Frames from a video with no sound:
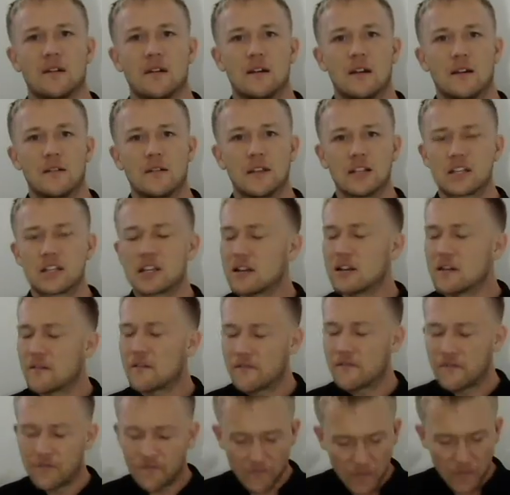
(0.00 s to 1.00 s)
that's going to
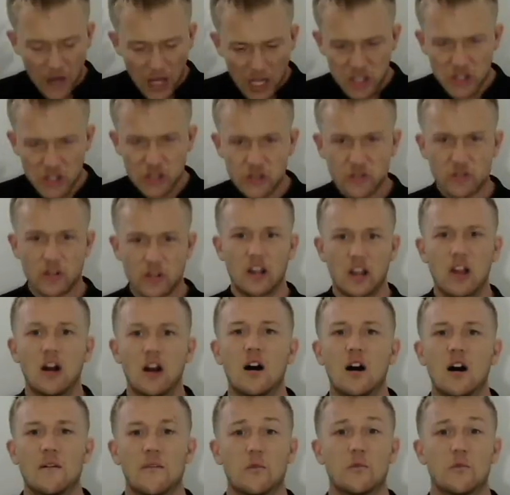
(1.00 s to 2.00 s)
foster
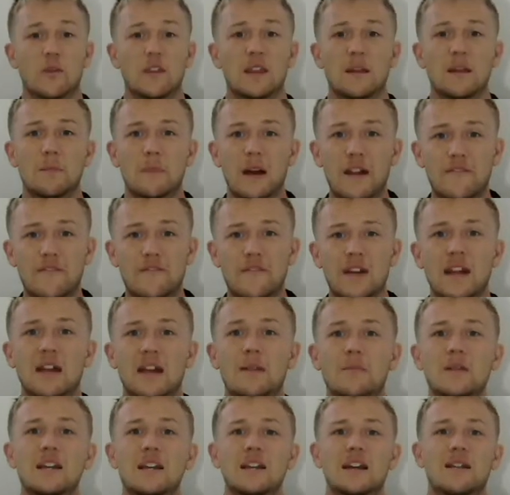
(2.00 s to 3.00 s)
love within my
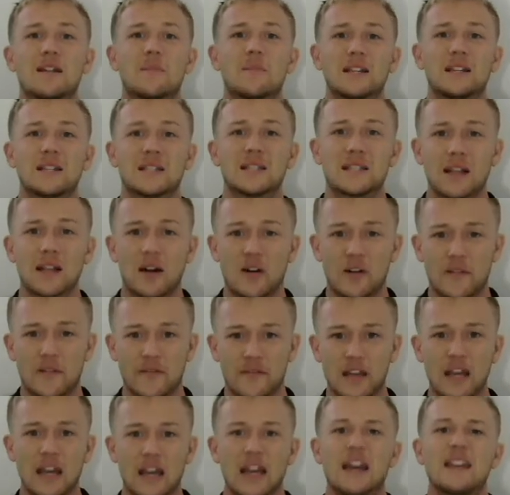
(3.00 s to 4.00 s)
family and myself,
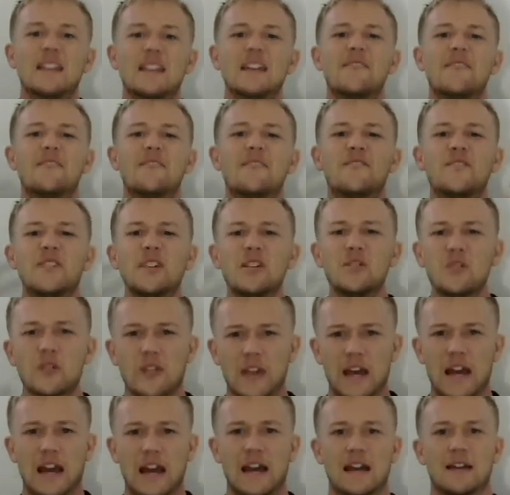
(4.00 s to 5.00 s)
and then feel
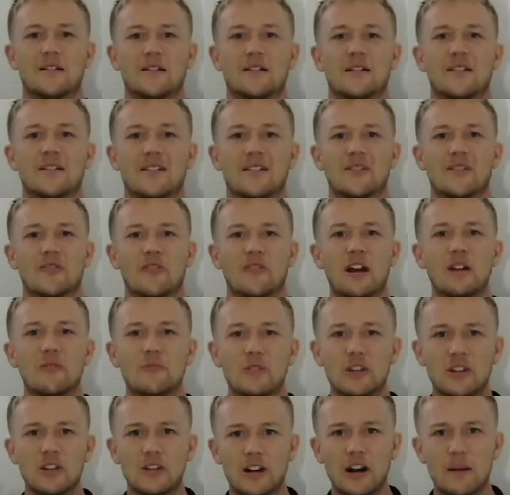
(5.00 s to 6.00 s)
that, right,
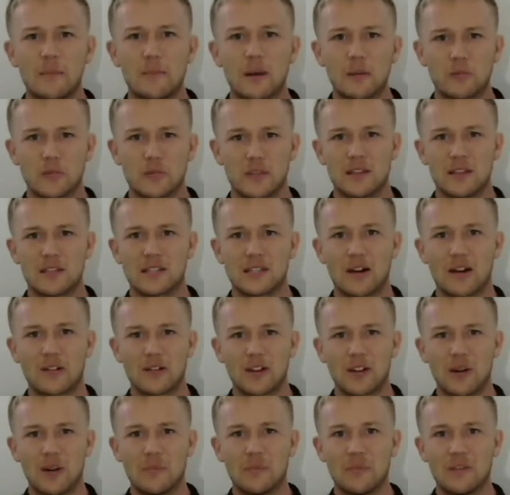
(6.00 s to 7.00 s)
when you come up with this
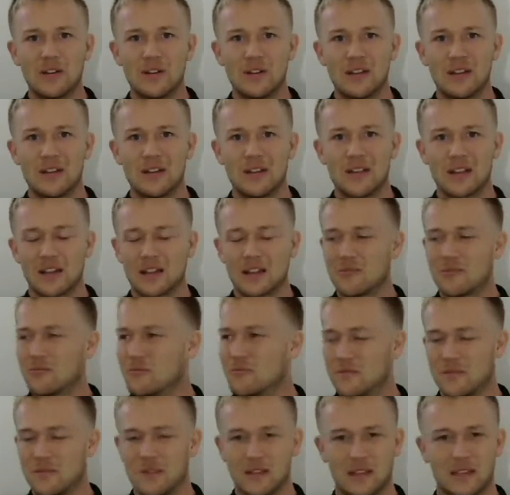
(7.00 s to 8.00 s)
outcome.
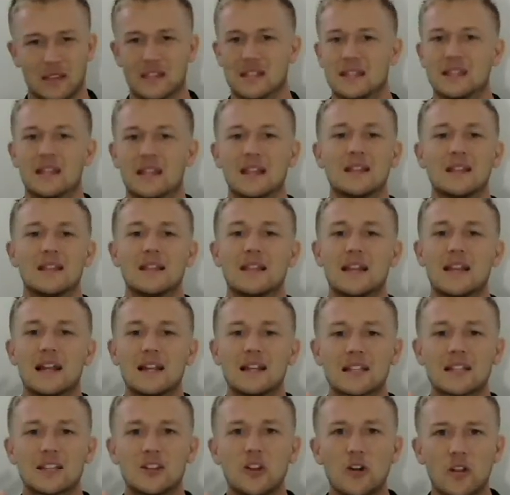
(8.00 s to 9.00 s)
Then
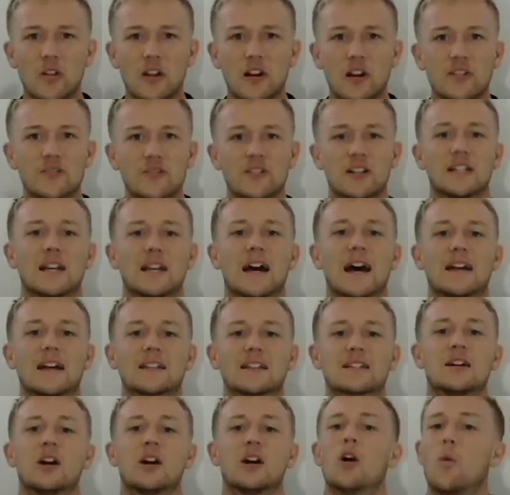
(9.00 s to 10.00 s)
it's no longer a
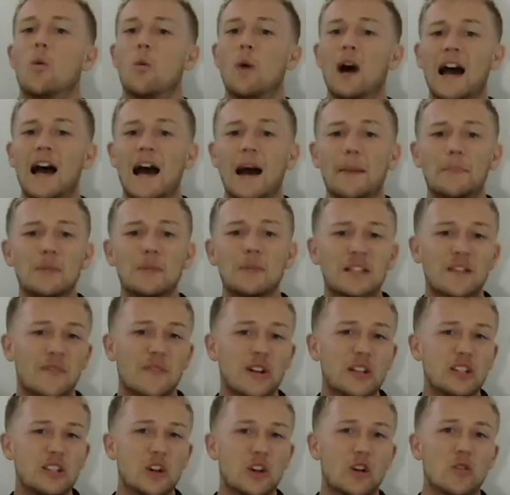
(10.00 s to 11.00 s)
task. What happens if
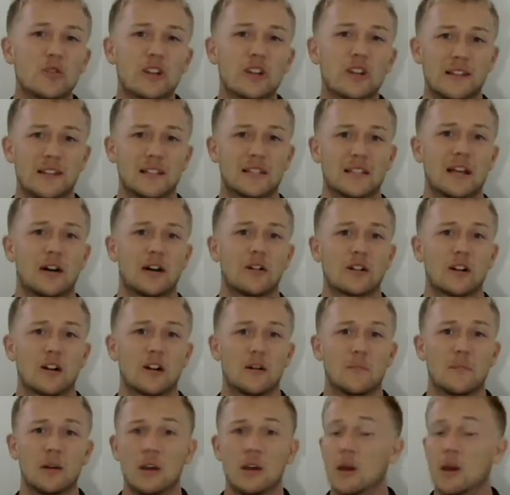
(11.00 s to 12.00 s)
I don't get this
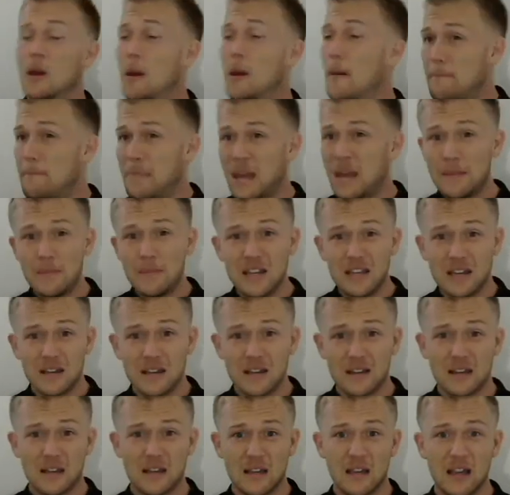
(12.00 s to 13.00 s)
outcome? Maybe
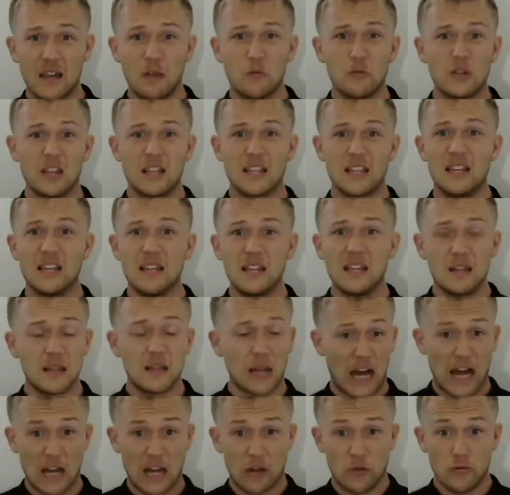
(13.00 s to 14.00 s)
it would lead,
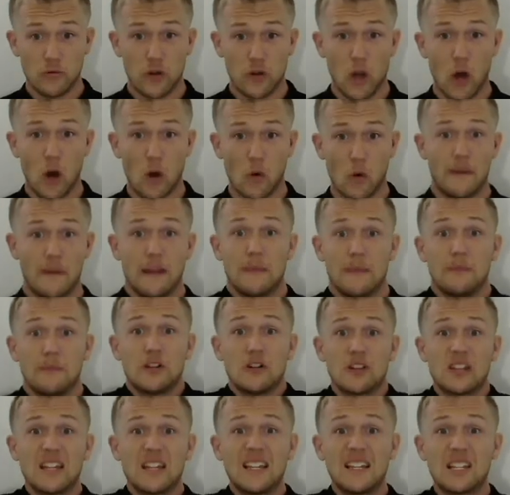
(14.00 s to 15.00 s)
I don't know, maybe
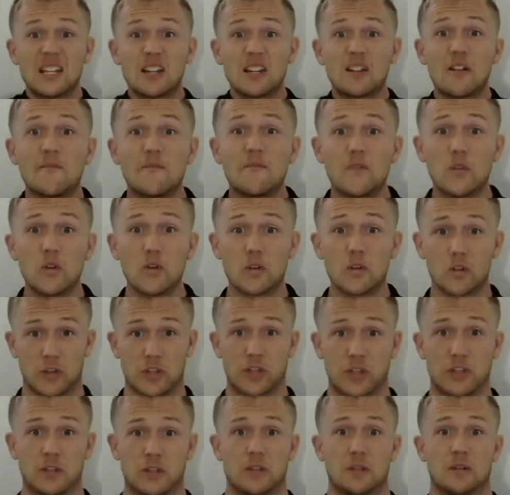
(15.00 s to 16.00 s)
it'll lead to
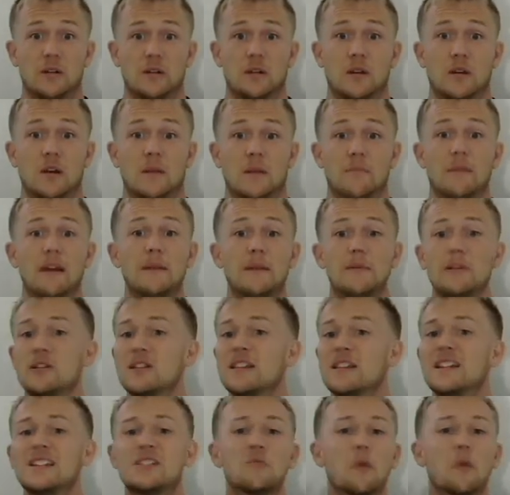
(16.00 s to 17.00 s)
divorce. Maybe it'll
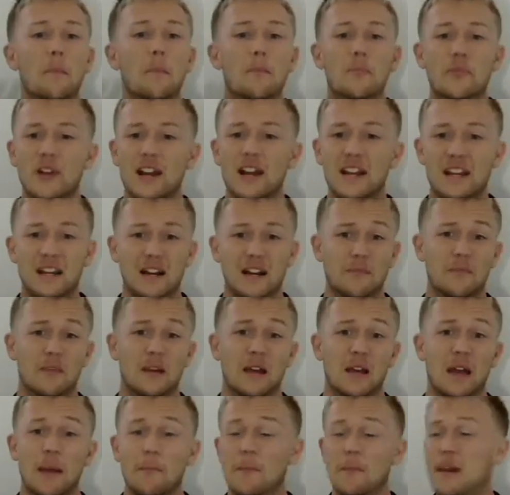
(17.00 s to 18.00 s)
lead to a breakup.
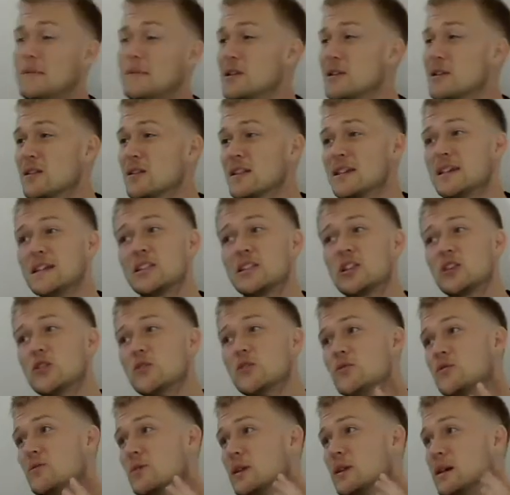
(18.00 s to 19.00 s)
Maybe it'll lead
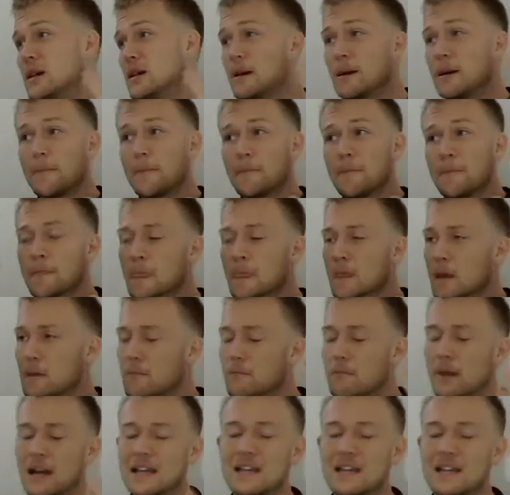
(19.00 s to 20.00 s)
to
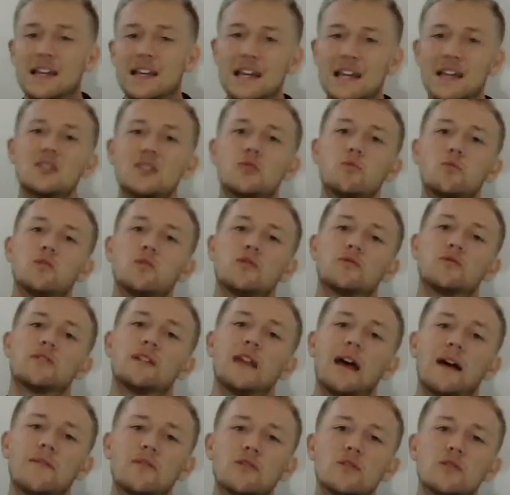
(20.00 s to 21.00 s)
my kids will
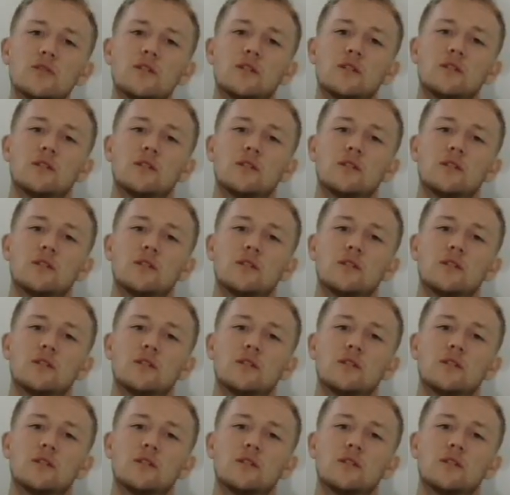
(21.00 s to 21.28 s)
never,